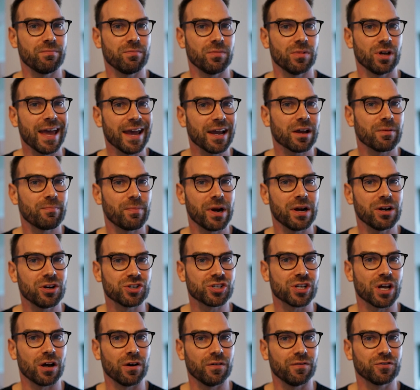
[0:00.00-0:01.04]
you can't compare
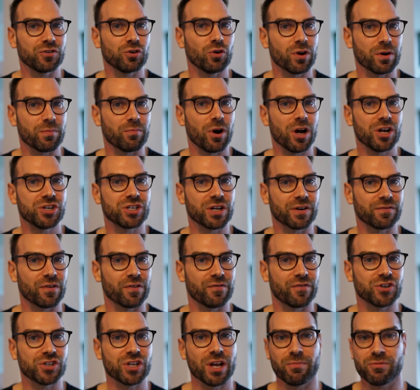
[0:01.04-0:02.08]
yourself doing a project for
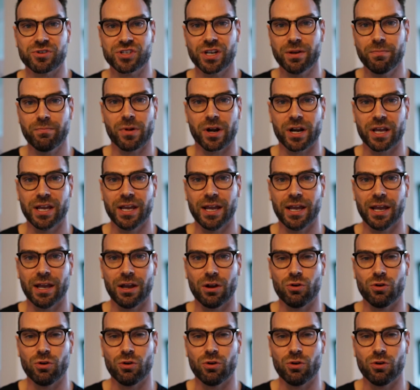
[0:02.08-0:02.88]
the first time with somebody